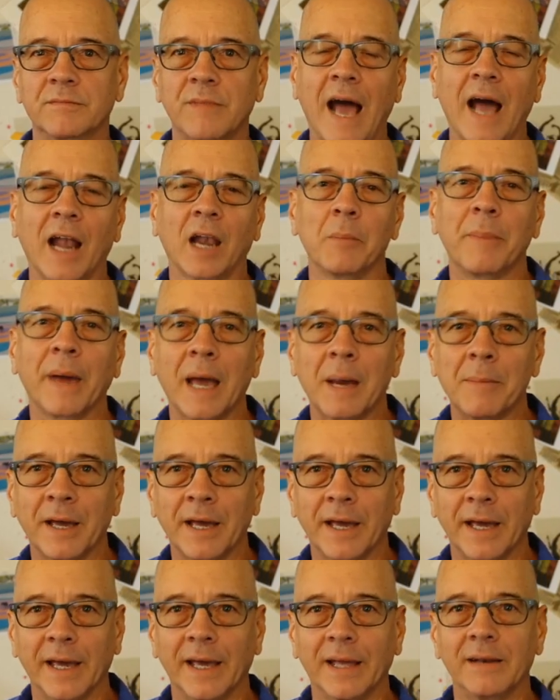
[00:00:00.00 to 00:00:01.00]
Alabama
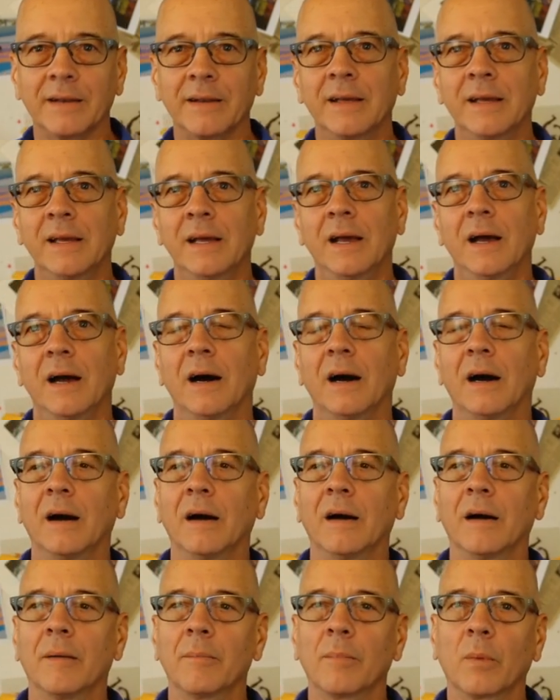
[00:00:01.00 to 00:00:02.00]
Head.
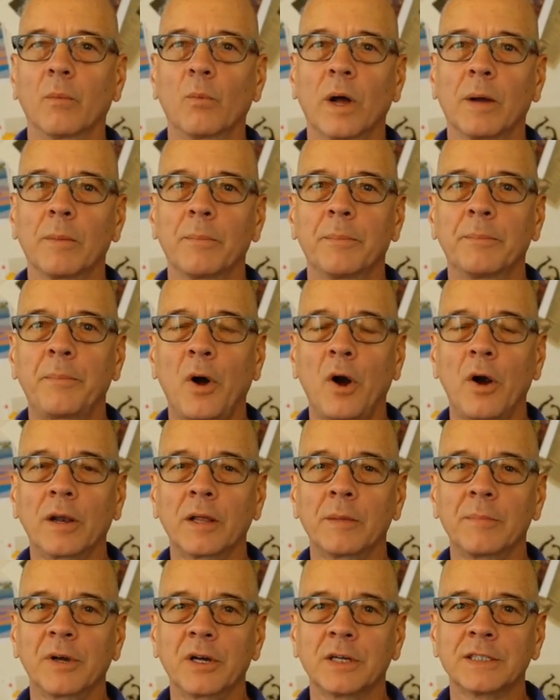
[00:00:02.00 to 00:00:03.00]
Well,
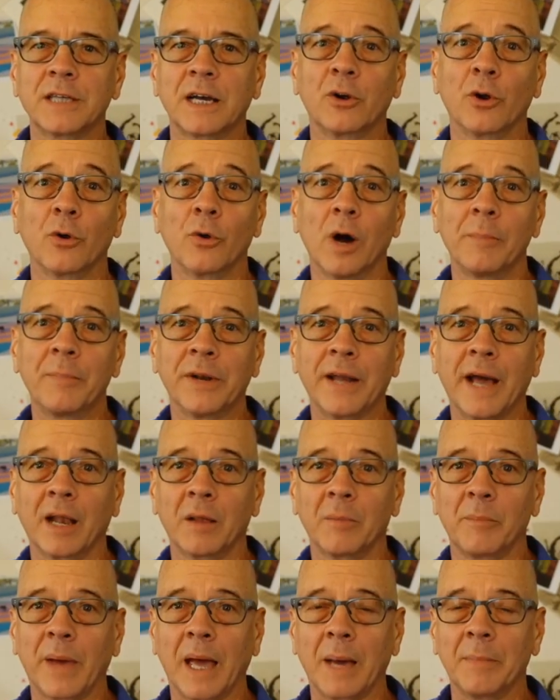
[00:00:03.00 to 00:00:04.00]
partly because I grew up in
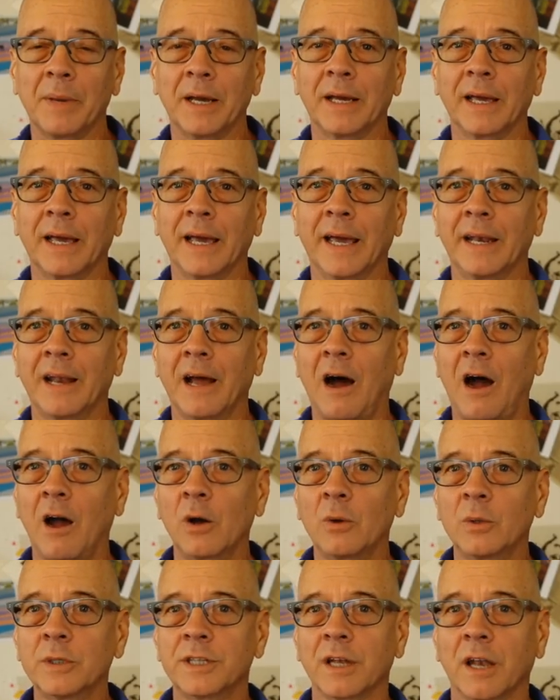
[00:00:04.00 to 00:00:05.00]
Alabama, and I
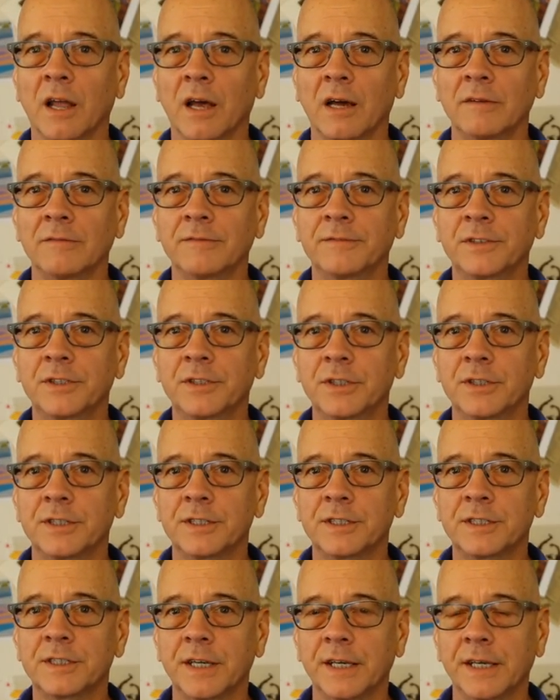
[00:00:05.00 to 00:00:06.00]
always loved to
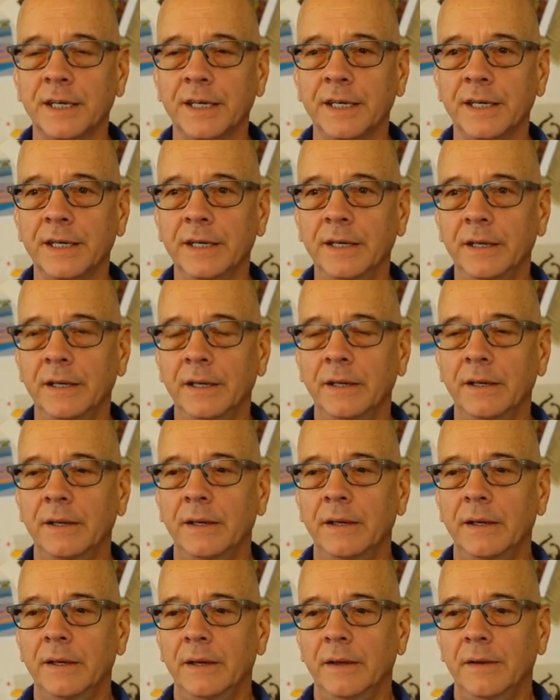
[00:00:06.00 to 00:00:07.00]
see
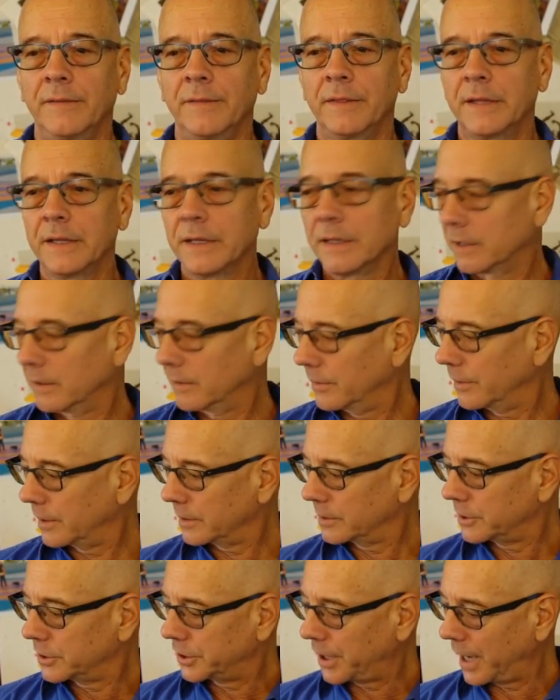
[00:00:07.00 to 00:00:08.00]
the
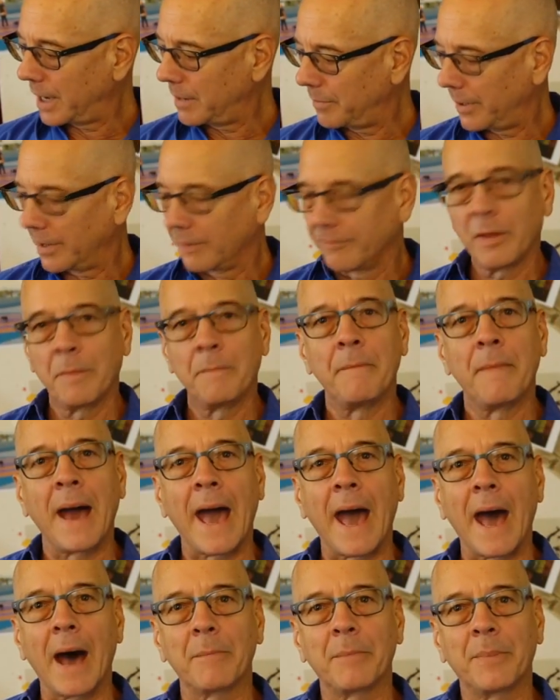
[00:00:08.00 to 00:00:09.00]
shape of the
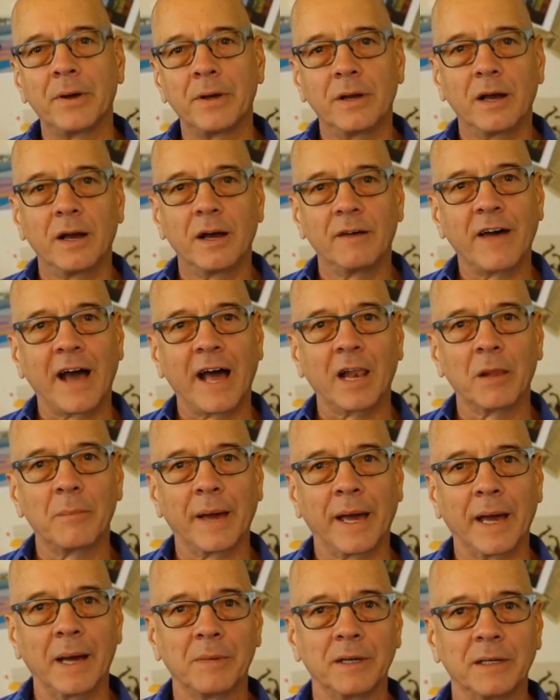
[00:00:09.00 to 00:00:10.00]
map of
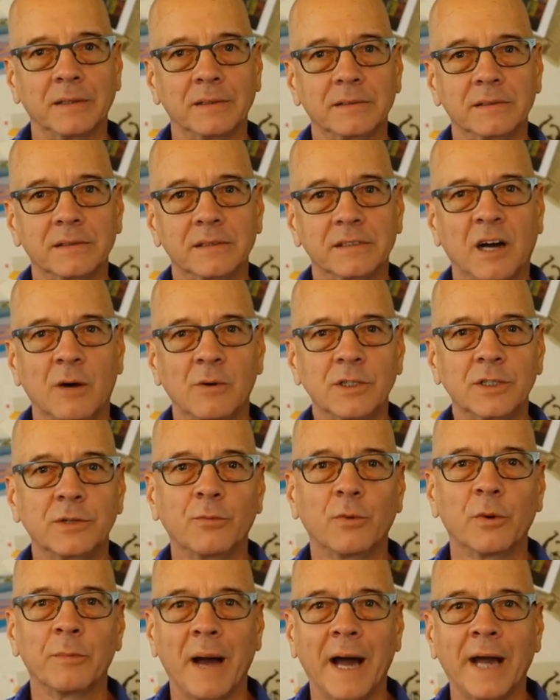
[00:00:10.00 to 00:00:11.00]
Alabama. It always
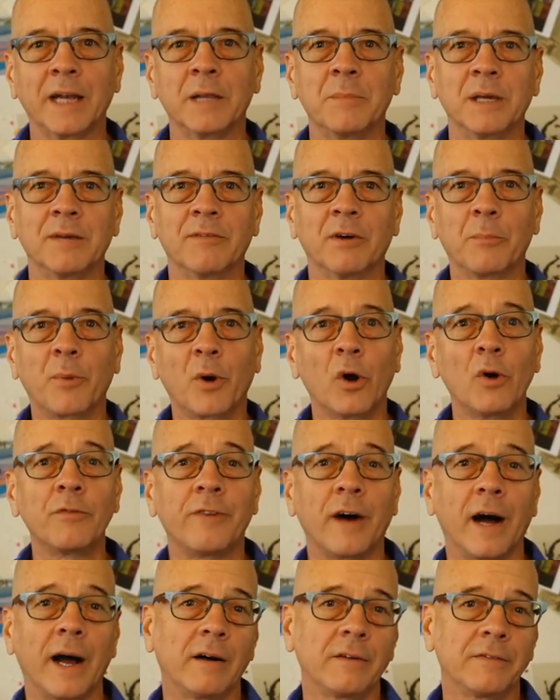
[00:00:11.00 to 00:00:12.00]
reminded me of a
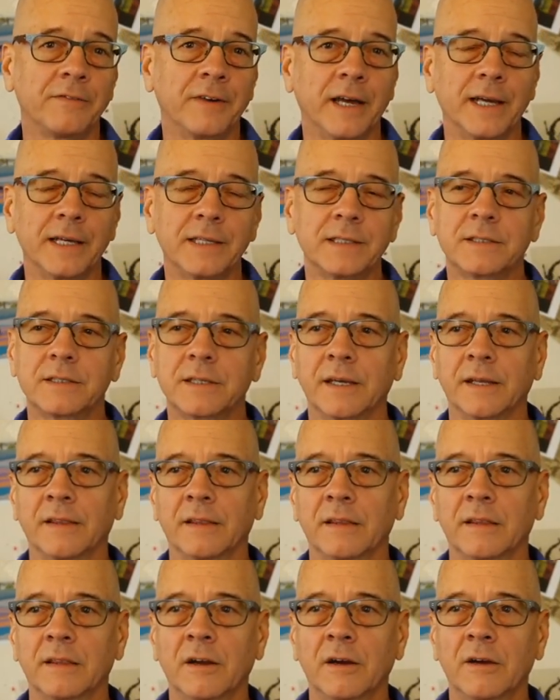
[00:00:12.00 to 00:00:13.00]
profile face,
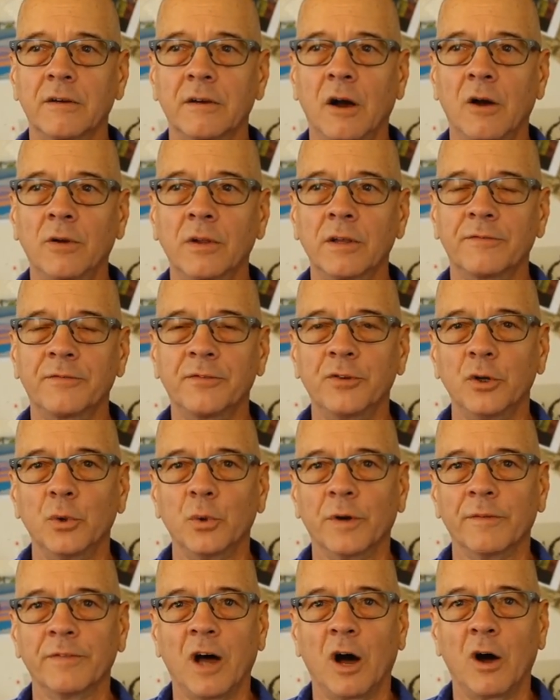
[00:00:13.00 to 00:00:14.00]
and there are only a few
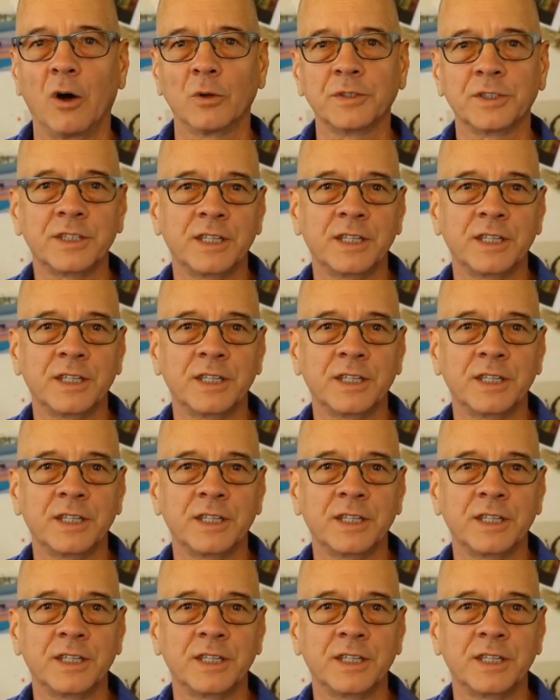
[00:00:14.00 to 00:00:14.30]
in the whole